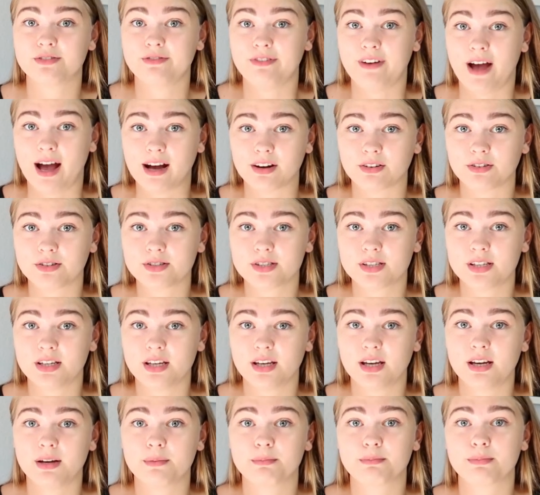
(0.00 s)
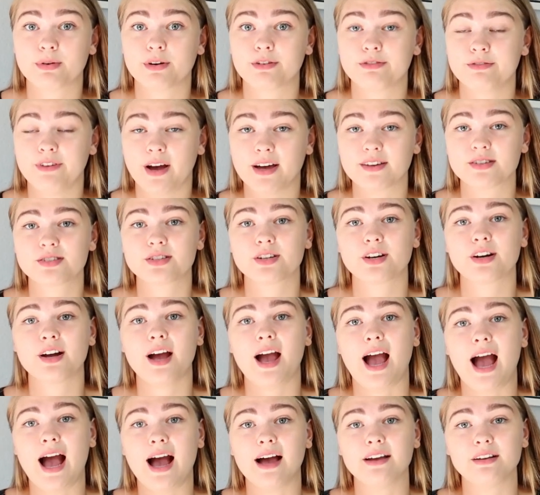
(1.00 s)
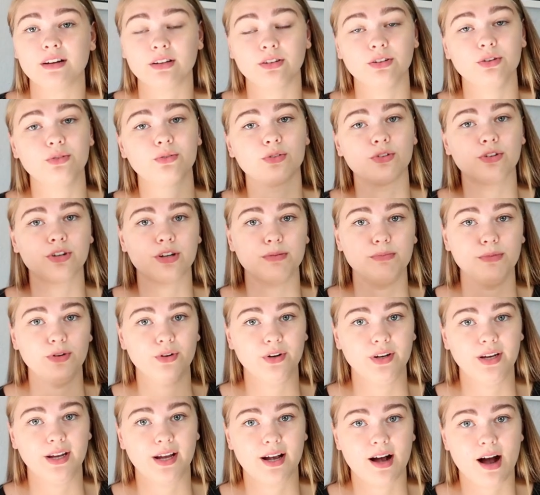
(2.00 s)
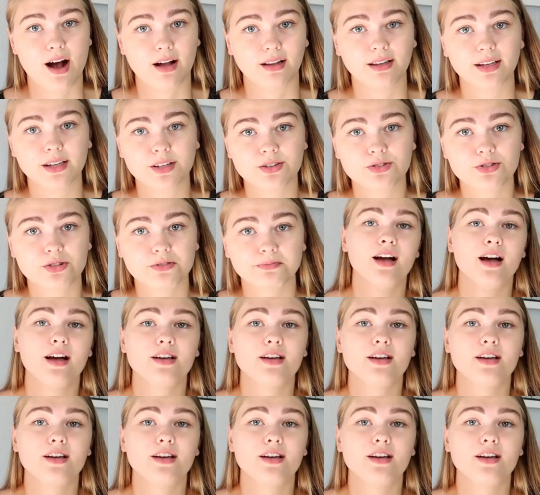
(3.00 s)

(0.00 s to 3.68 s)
faculty professor at a local community college.